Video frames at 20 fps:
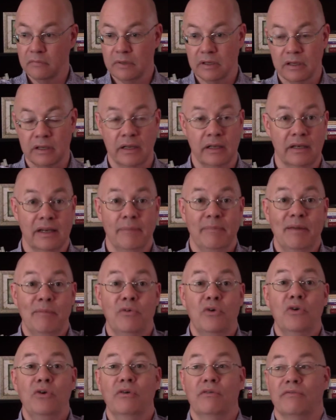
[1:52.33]
Let me
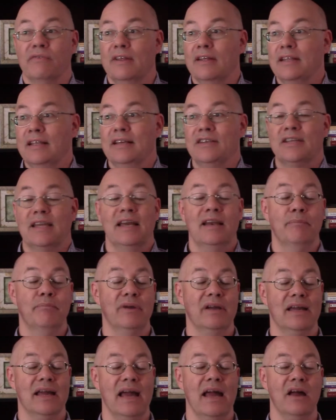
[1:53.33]
move. Let's get a
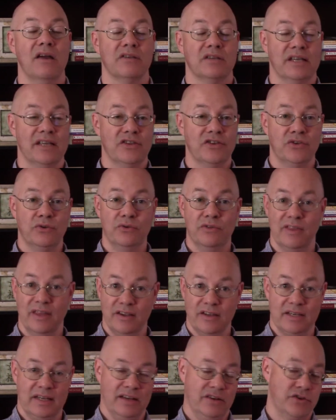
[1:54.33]
bigger house. Let's do
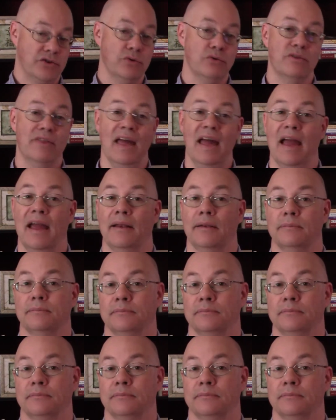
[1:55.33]
this. Let's do that.